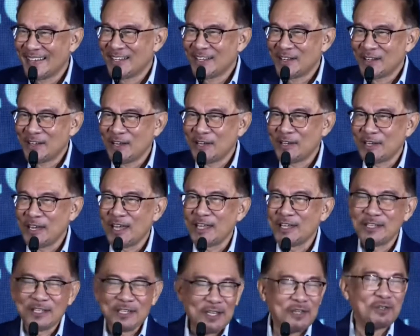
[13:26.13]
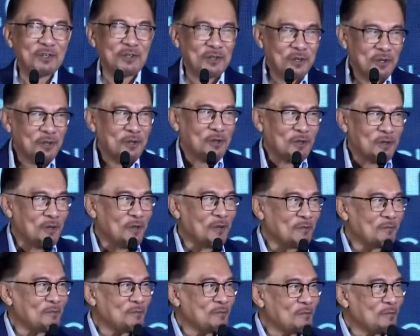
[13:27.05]
and did
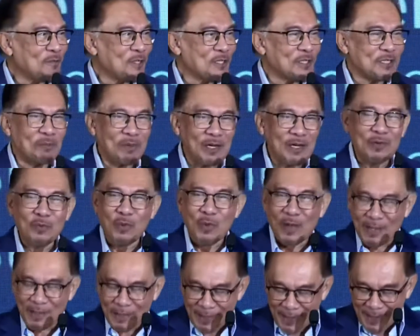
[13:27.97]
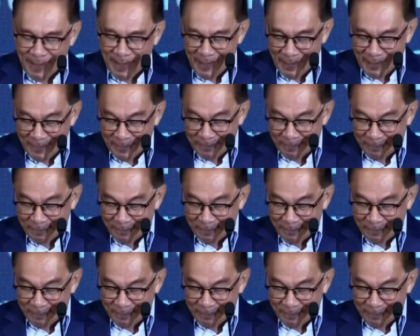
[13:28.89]
reasonably well there.